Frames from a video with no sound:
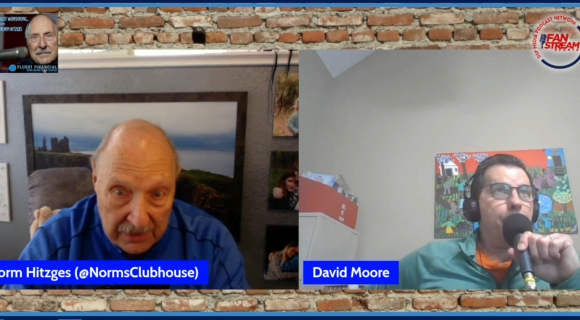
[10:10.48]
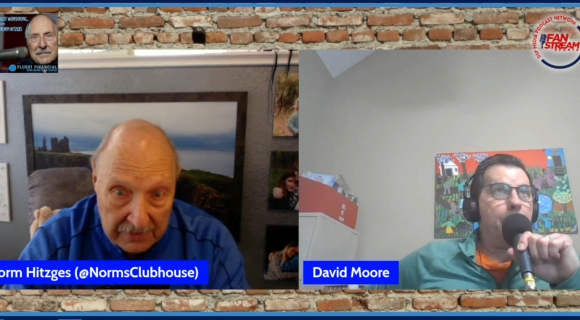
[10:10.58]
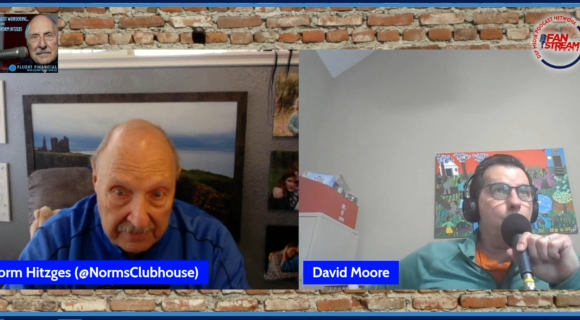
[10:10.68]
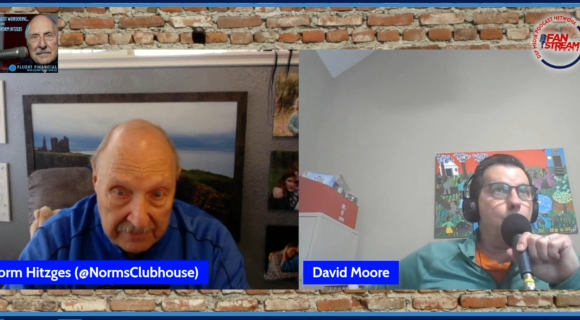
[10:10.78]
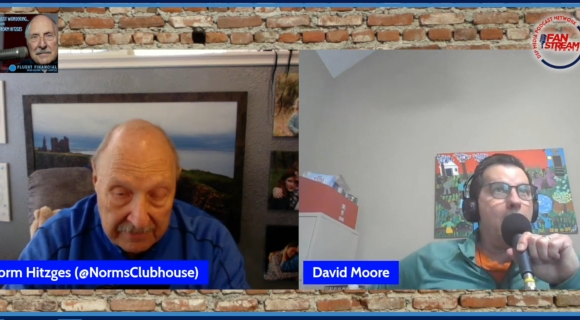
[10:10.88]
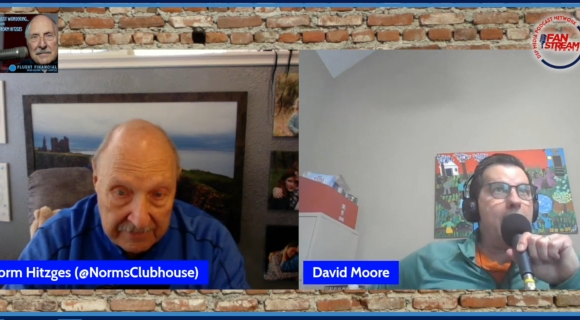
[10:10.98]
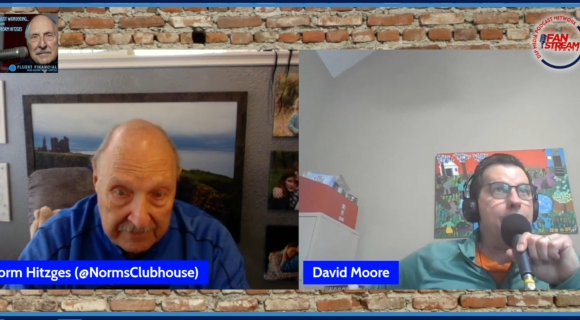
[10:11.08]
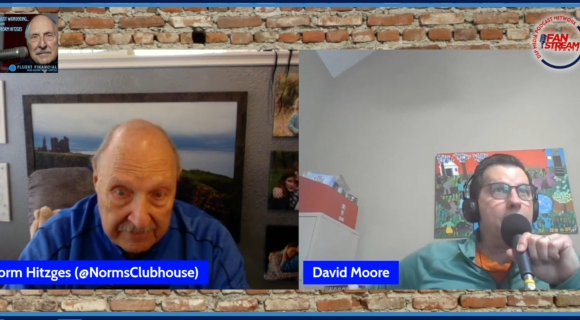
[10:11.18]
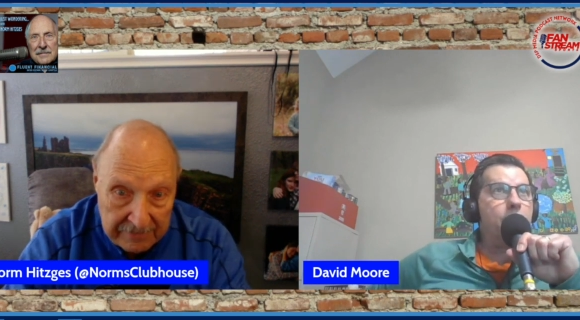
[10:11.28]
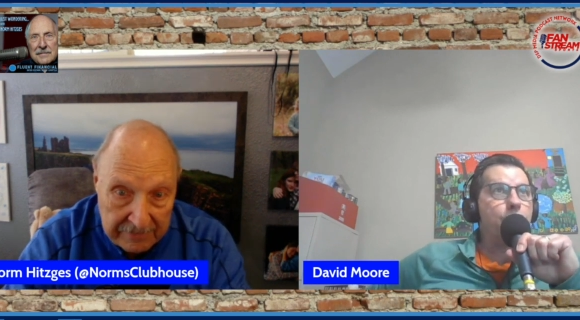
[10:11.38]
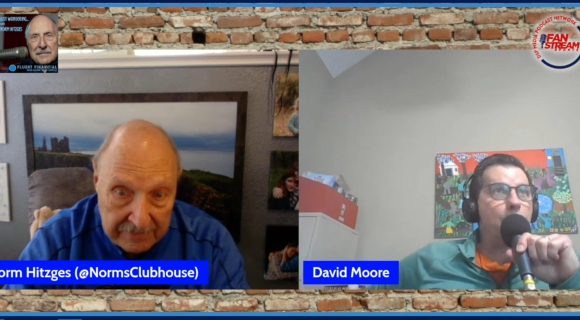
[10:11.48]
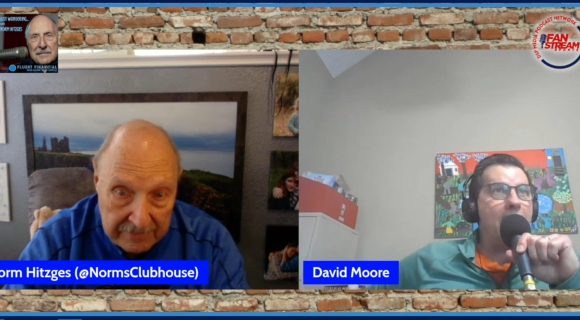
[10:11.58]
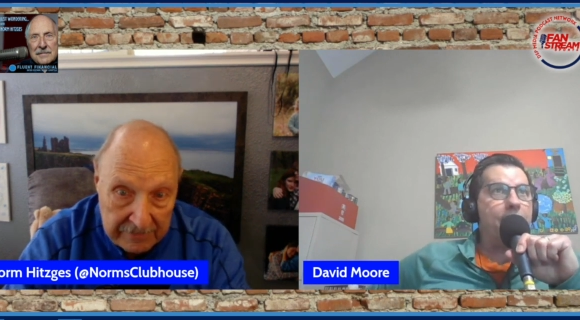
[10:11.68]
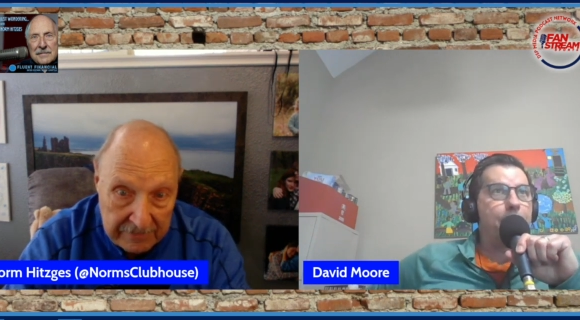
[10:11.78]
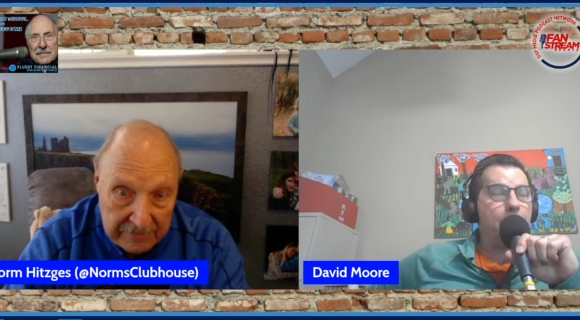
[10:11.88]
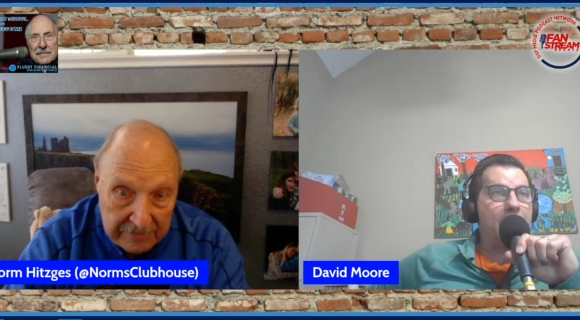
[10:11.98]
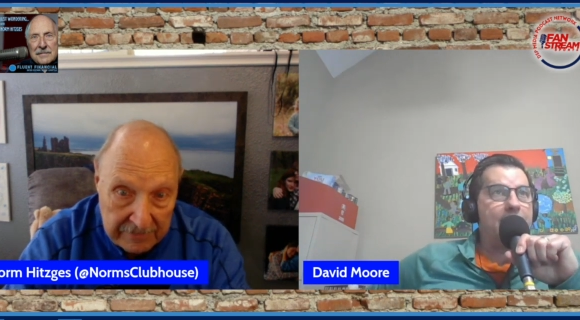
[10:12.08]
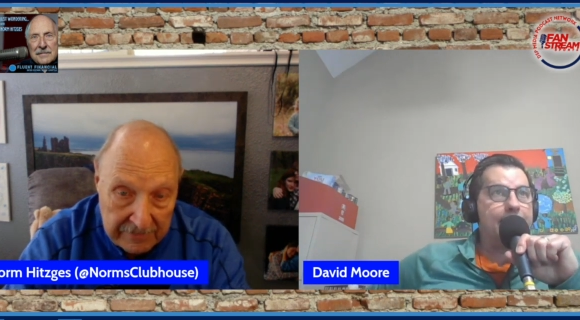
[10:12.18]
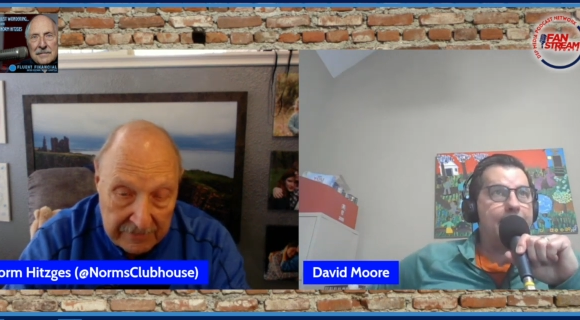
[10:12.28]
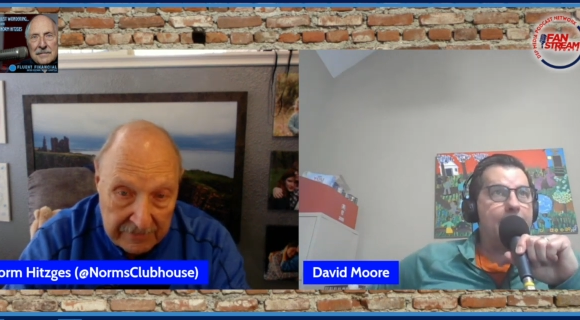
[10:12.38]
Speaker 1: The way this draft
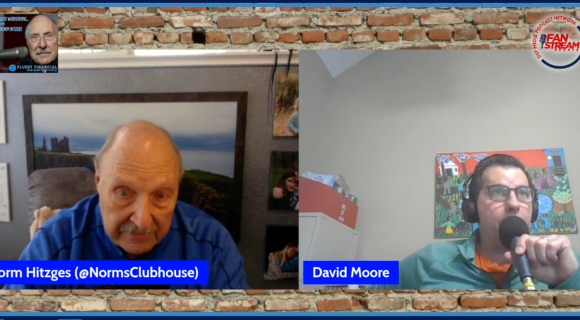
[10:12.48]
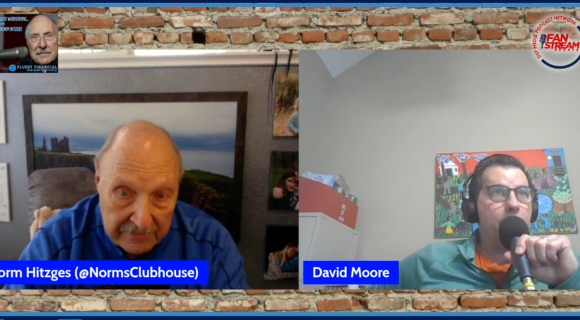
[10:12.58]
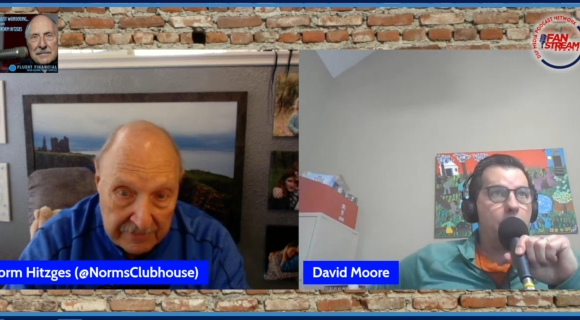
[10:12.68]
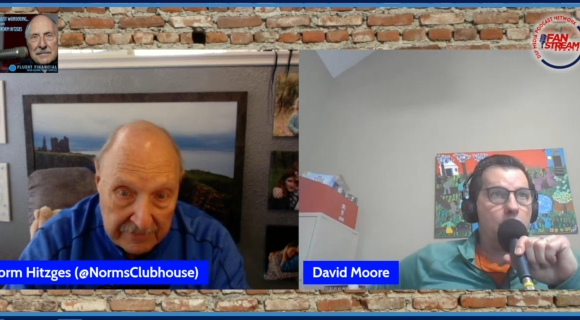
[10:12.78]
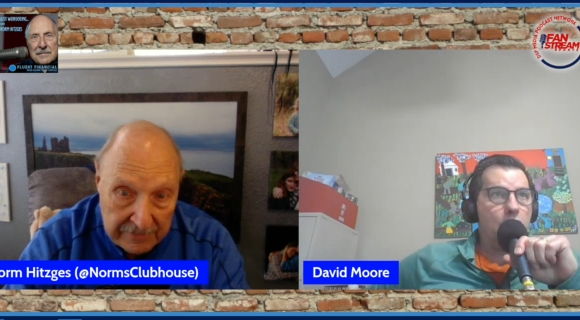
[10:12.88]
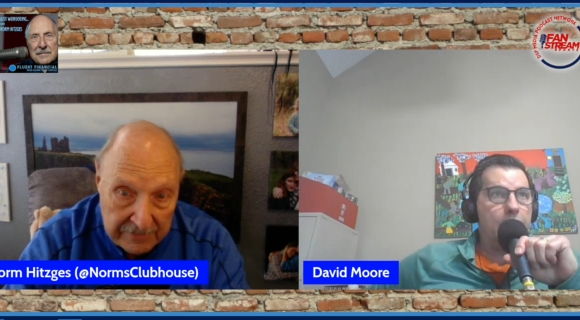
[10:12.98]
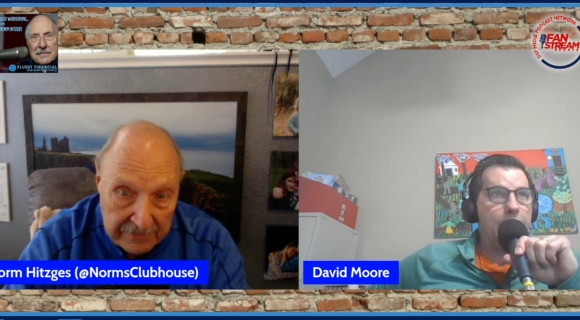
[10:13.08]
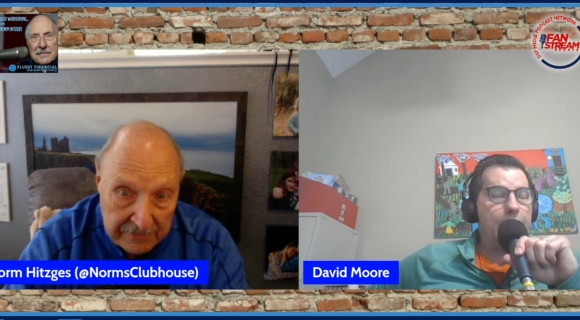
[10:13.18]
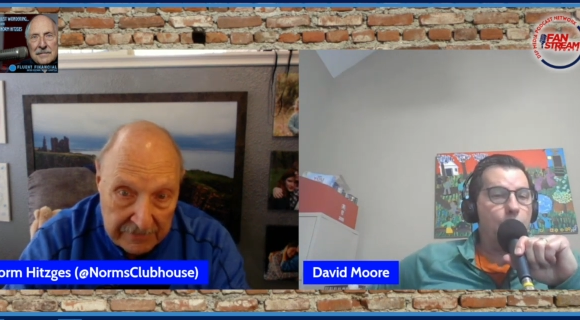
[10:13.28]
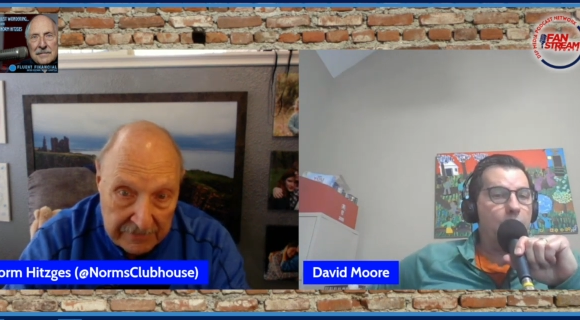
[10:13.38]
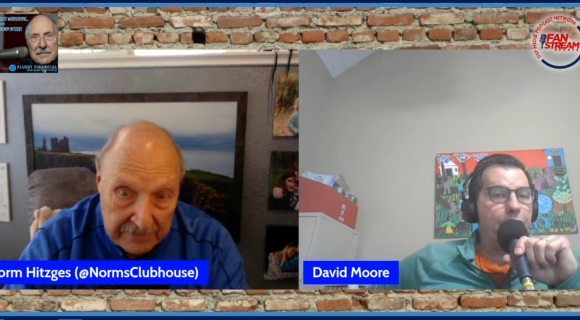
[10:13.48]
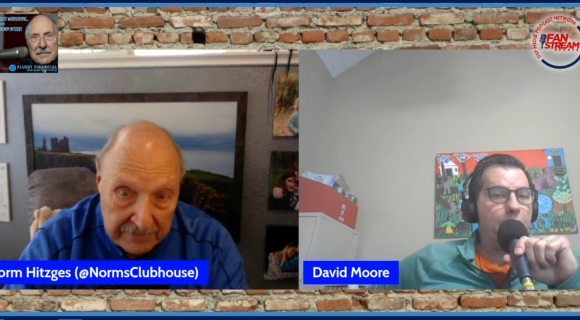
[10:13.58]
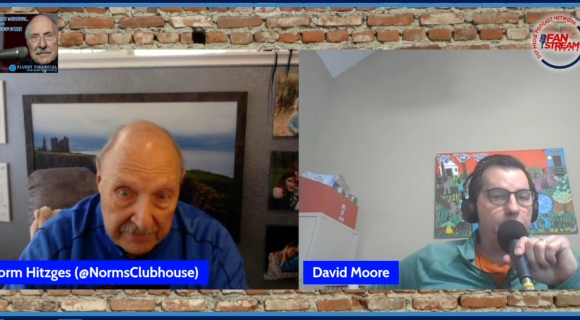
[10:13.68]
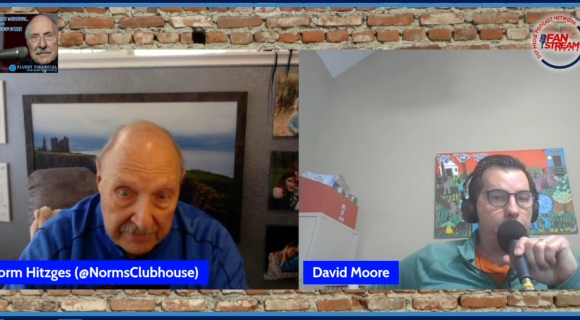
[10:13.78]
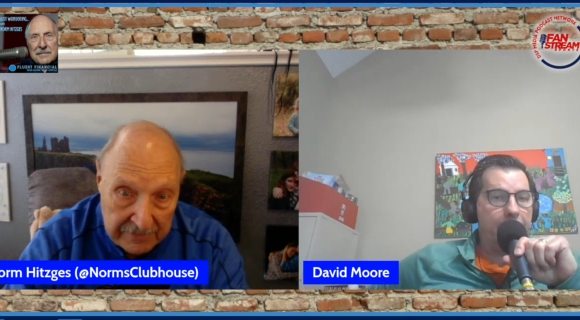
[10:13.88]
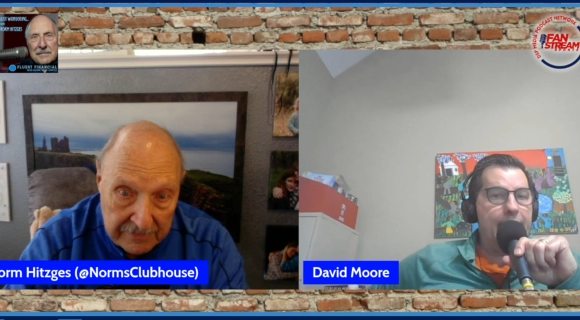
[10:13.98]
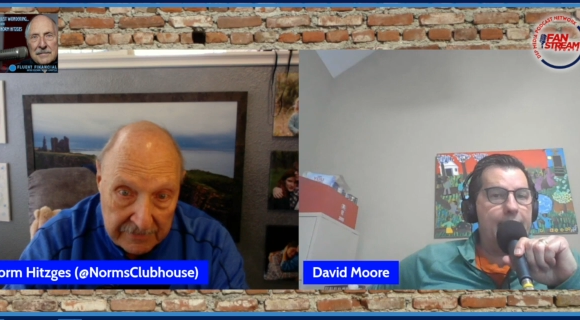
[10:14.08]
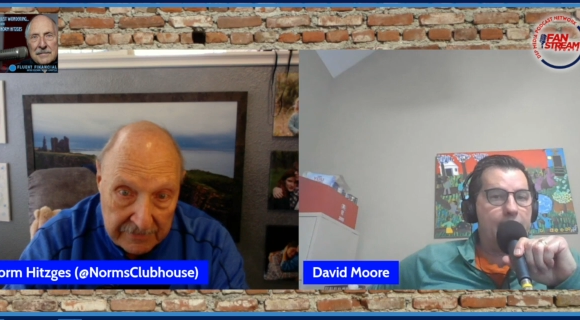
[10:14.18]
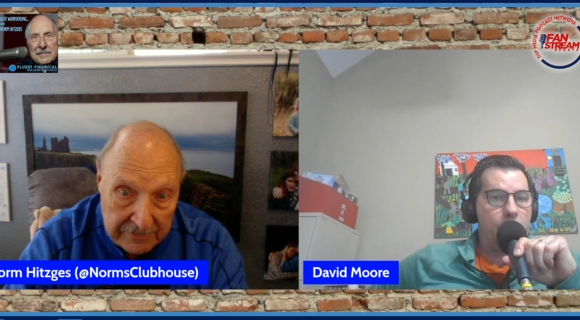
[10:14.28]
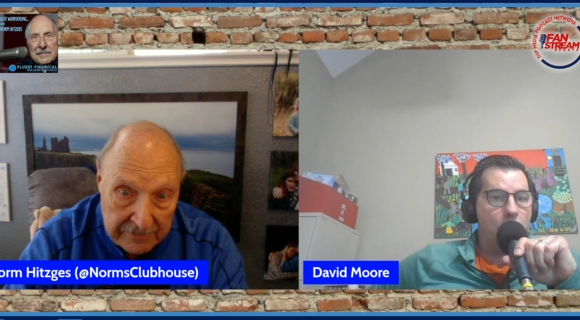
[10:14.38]
breaks down early and what their
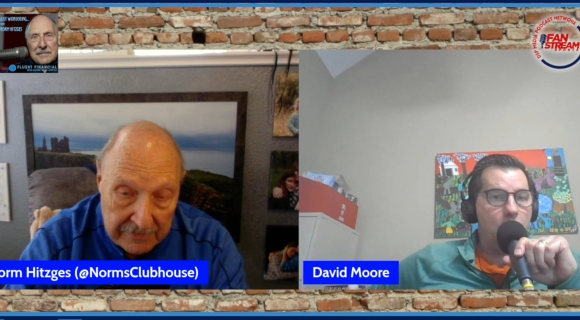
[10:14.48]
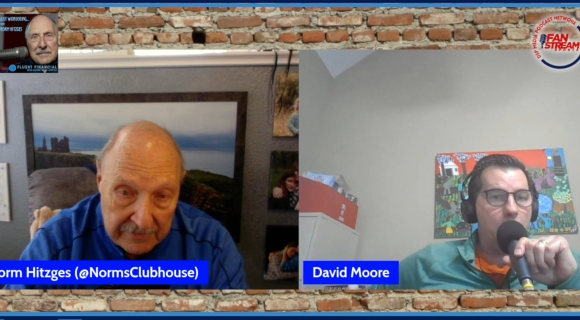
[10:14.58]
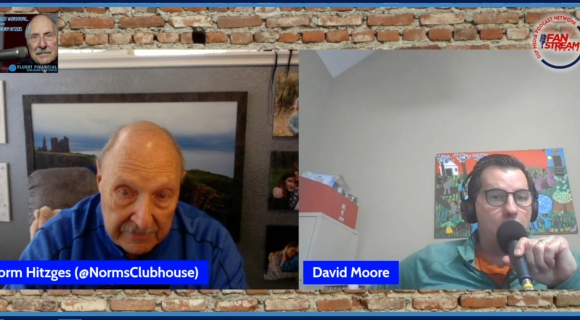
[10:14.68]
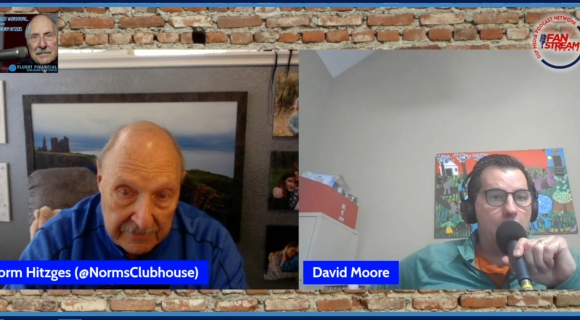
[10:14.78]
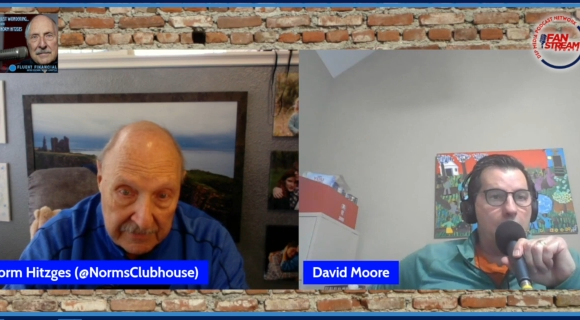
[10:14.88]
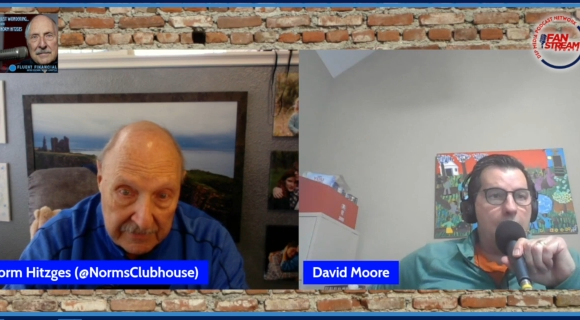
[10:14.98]
needs are,